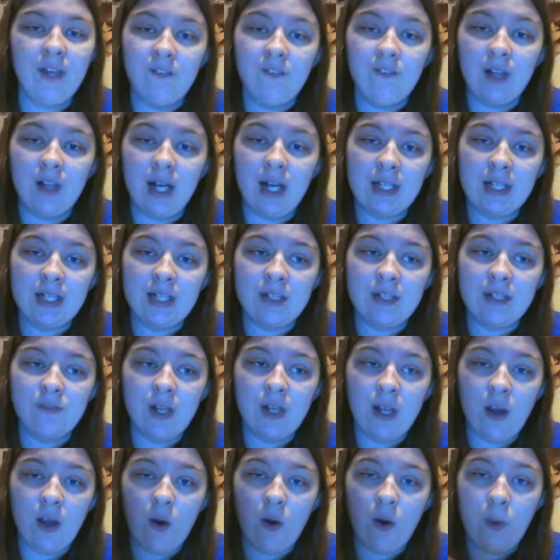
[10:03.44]
you like this
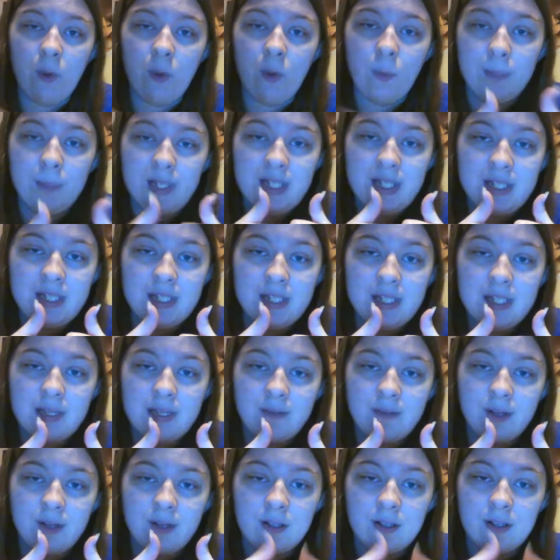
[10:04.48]
video, please
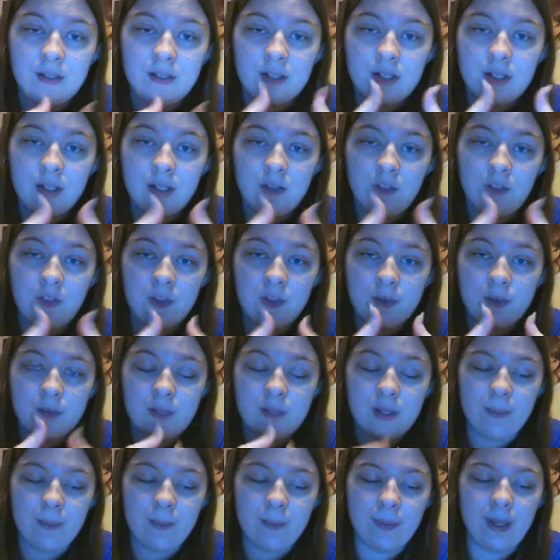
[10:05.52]
give it a thumbs
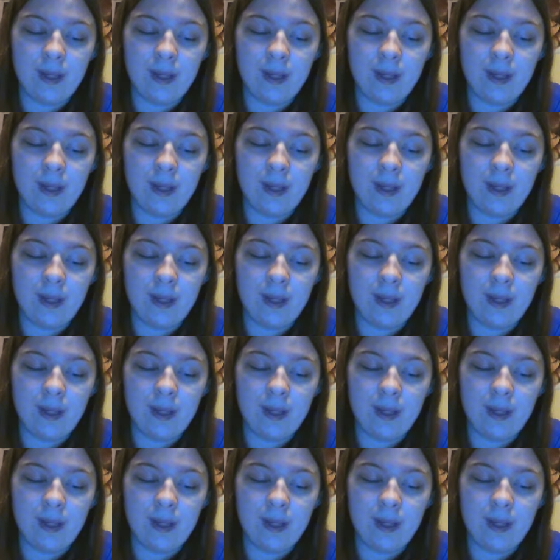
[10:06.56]
up,